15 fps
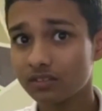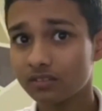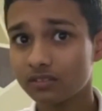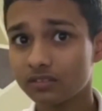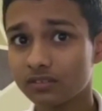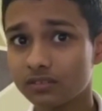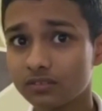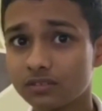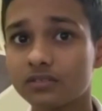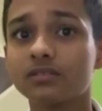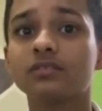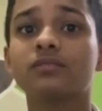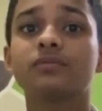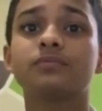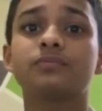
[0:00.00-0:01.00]

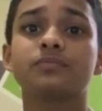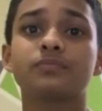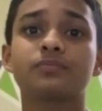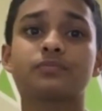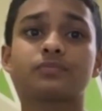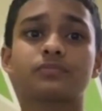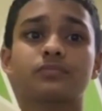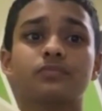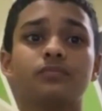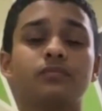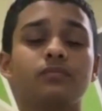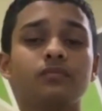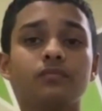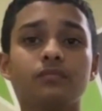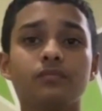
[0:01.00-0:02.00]

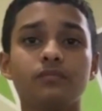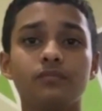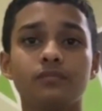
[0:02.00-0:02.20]
[no speech]